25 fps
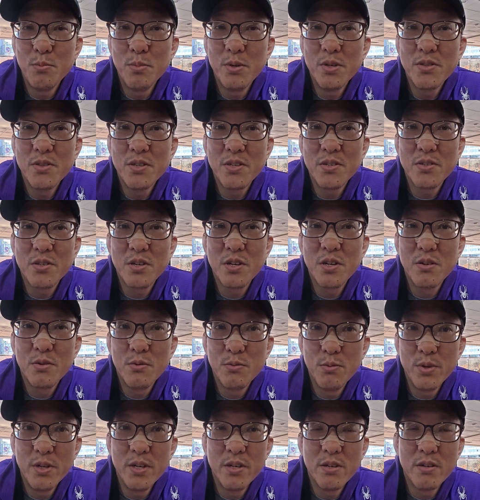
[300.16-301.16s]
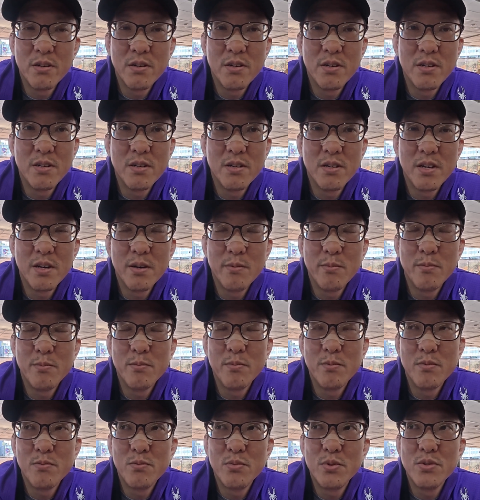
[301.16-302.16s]
built this career, and
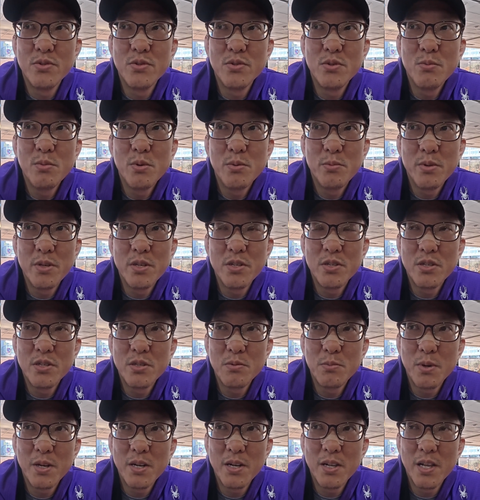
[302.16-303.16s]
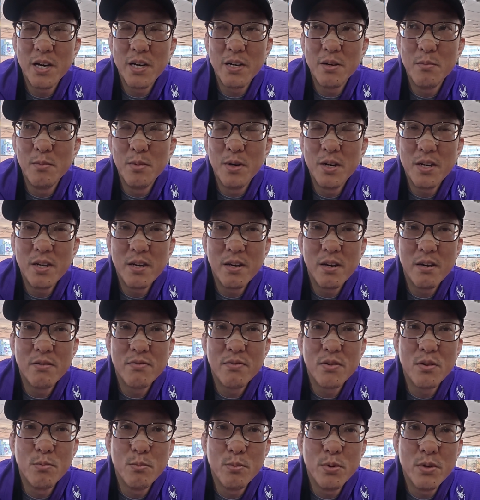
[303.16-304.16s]
presumably she's made a lot of money off
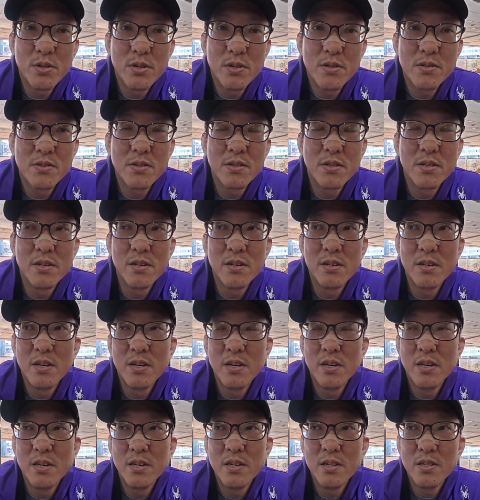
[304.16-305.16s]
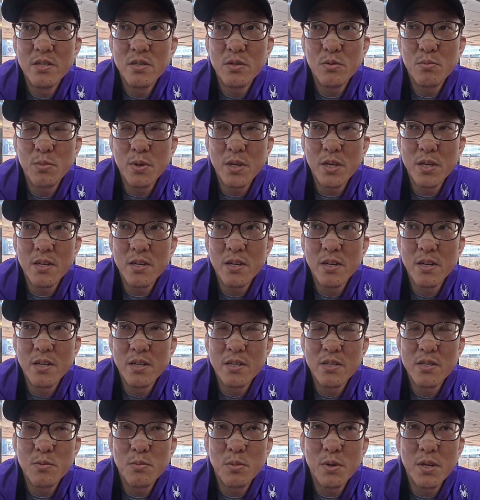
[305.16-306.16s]
her books and
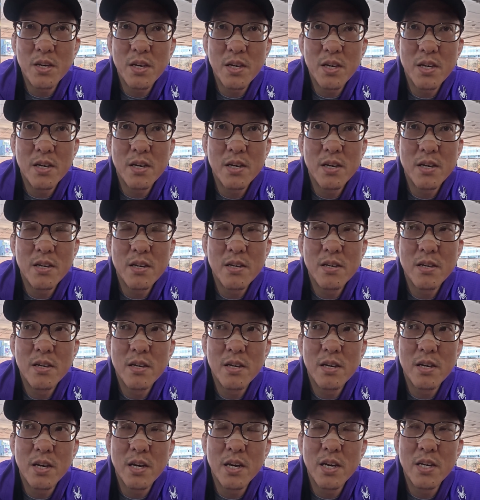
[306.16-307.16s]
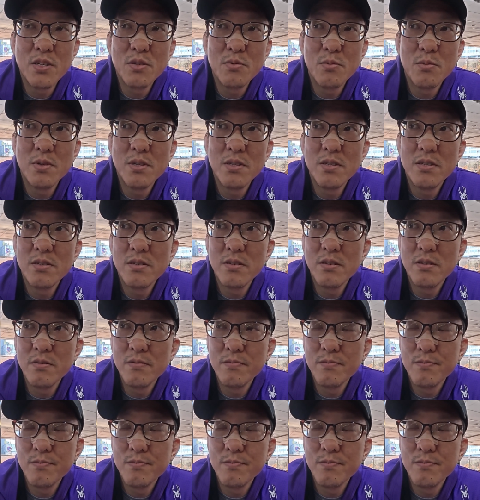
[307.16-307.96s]
speaking engagements,